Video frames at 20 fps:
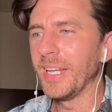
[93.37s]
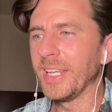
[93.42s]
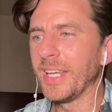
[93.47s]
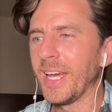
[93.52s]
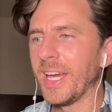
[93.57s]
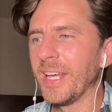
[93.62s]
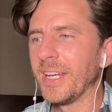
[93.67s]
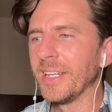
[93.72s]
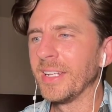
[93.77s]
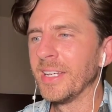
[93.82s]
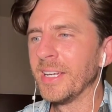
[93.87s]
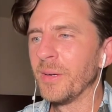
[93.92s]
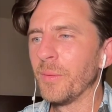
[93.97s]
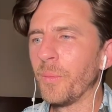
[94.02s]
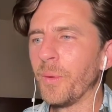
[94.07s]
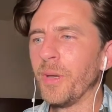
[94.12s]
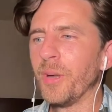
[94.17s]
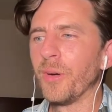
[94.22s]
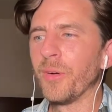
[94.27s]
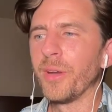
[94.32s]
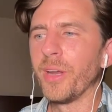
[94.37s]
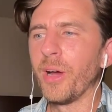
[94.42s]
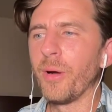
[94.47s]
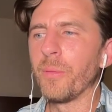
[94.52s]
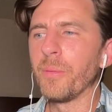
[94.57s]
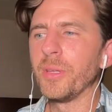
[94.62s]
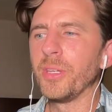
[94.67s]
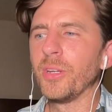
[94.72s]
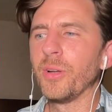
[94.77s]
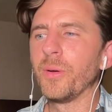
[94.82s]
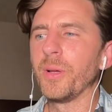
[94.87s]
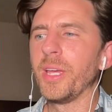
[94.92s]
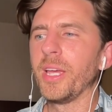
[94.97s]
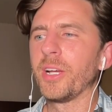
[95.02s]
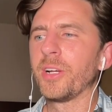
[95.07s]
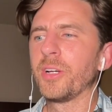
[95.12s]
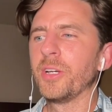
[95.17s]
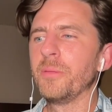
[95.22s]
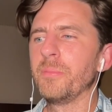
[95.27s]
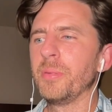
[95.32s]
again, we don't know. You know,
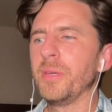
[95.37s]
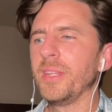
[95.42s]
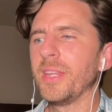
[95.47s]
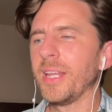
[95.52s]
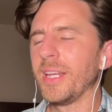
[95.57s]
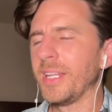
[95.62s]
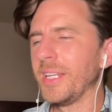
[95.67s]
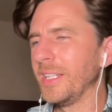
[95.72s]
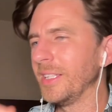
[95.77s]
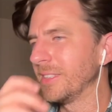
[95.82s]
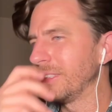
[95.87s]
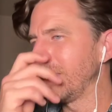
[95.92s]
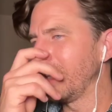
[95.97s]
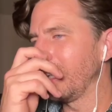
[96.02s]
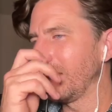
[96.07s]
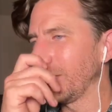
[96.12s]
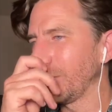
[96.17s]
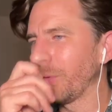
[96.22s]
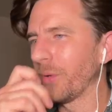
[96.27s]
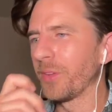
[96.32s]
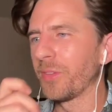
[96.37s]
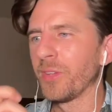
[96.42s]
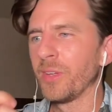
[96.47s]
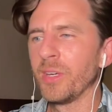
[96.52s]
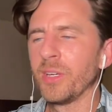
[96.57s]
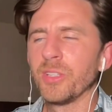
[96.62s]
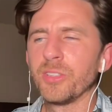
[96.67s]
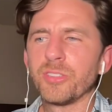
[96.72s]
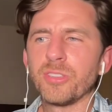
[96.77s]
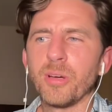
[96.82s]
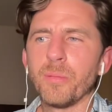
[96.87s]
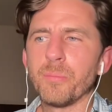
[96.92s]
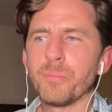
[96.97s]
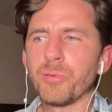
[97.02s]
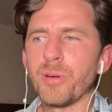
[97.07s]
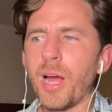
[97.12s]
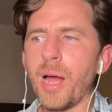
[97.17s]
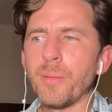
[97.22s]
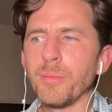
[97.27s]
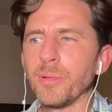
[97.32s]
it could be that he's dealing with some
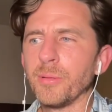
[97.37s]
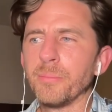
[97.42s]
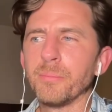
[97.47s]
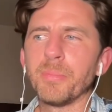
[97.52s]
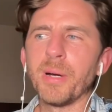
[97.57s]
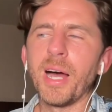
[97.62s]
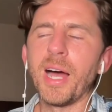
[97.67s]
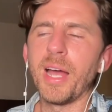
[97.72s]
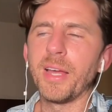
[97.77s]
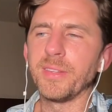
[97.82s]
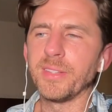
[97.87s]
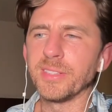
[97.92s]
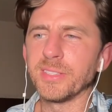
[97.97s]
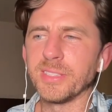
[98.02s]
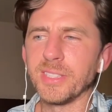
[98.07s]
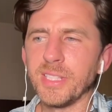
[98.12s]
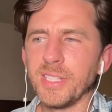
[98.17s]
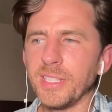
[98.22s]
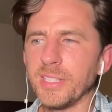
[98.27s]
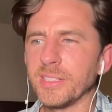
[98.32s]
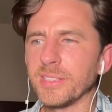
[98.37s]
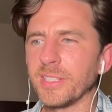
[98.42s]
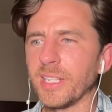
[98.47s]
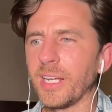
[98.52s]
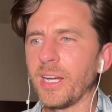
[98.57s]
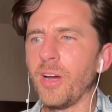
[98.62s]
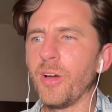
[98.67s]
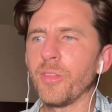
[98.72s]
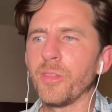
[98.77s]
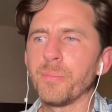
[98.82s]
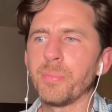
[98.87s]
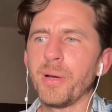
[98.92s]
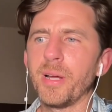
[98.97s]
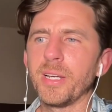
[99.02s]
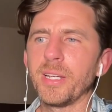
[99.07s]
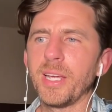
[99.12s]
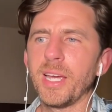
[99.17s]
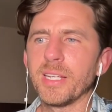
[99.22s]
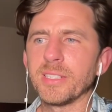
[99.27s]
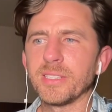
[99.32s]
problem behind the scenes, like, oh, the
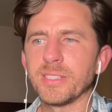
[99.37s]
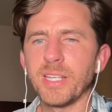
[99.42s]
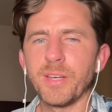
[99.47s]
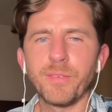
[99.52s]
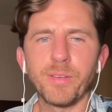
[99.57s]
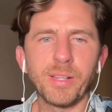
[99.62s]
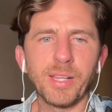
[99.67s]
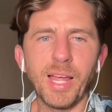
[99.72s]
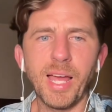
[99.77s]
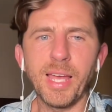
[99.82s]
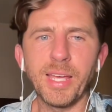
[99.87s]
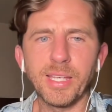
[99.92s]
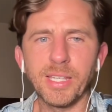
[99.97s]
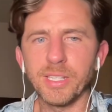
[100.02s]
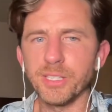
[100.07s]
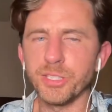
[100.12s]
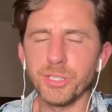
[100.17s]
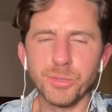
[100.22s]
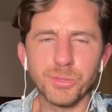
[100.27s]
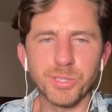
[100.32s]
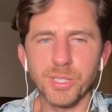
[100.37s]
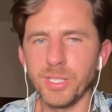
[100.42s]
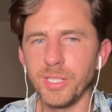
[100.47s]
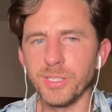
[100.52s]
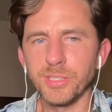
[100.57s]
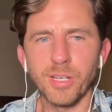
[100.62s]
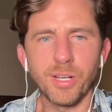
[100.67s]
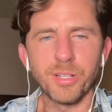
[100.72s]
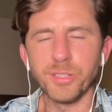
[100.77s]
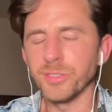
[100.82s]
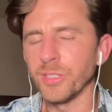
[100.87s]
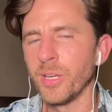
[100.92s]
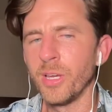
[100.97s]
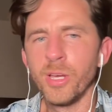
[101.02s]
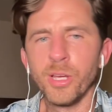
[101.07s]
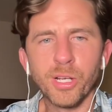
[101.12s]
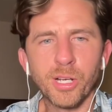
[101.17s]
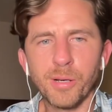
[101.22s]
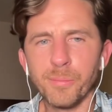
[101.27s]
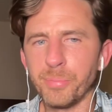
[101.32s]
podcast is having lag issues and he's on his
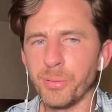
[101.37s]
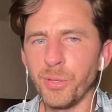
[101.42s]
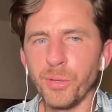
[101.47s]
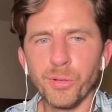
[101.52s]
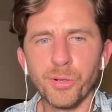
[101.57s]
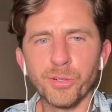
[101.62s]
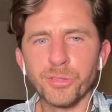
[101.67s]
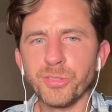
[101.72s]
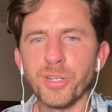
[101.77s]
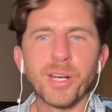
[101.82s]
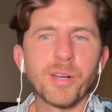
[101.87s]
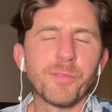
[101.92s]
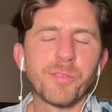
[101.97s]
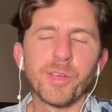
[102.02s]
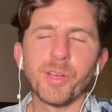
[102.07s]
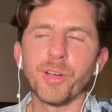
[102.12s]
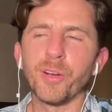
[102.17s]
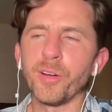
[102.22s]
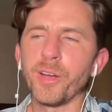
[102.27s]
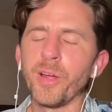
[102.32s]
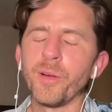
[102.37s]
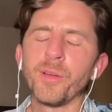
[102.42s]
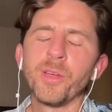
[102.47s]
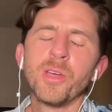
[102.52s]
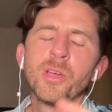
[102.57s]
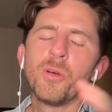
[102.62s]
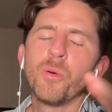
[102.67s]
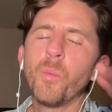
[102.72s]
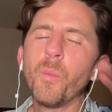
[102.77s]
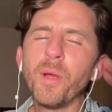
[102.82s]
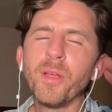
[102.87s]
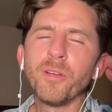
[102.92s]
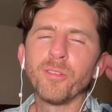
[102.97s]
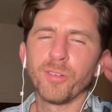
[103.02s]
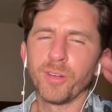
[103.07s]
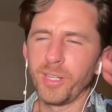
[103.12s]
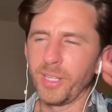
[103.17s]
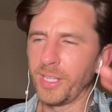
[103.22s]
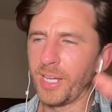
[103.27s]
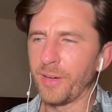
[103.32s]
computer trying to figure it out. We
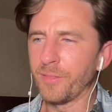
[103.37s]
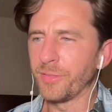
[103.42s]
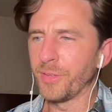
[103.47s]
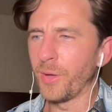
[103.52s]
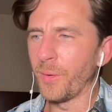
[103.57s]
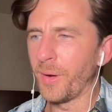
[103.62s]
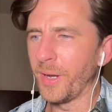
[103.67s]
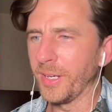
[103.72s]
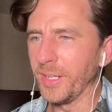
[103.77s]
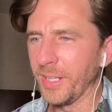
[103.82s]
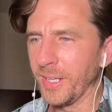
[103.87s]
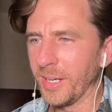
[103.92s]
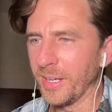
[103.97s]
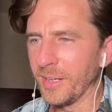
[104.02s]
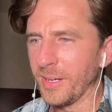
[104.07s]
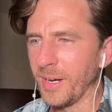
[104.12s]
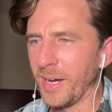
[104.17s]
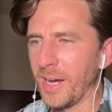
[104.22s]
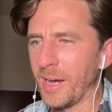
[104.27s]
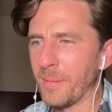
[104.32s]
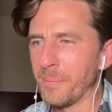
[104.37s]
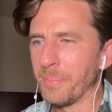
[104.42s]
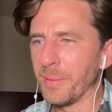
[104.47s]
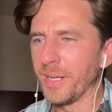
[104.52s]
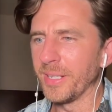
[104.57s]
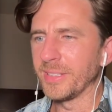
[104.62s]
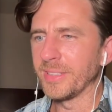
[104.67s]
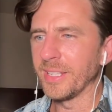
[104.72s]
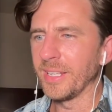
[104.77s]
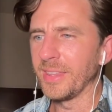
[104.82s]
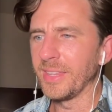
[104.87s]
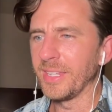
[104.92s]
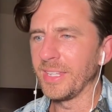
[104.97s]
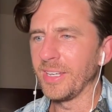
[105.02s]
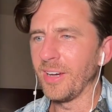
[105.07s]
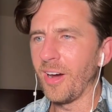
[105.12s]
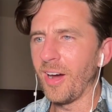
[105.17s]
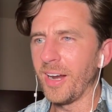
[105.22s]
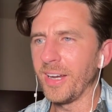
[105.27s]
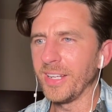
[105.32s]
really have no idea. Uh, but the
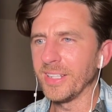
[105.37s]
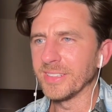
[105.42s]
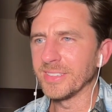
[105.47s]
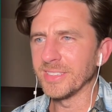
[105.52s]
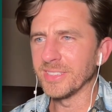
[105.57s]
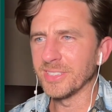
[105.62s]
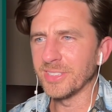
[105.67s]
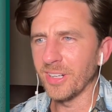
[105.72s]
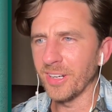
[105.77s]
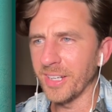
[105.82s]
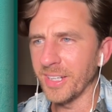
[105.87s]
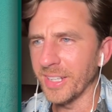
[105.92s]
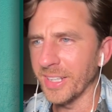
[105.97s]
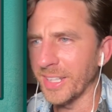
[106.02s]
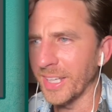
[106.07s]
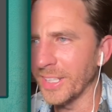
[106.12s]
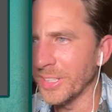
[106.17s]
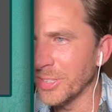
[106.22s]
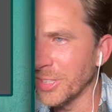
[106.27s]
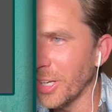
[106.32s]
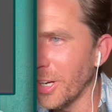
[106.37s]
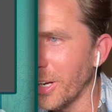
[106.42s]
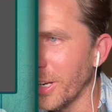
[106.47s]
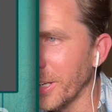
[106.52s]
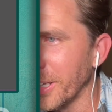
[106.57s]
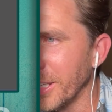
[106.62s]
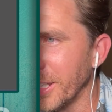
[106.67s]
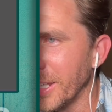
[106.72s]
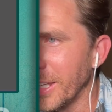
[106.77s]
audience is starting to catch on.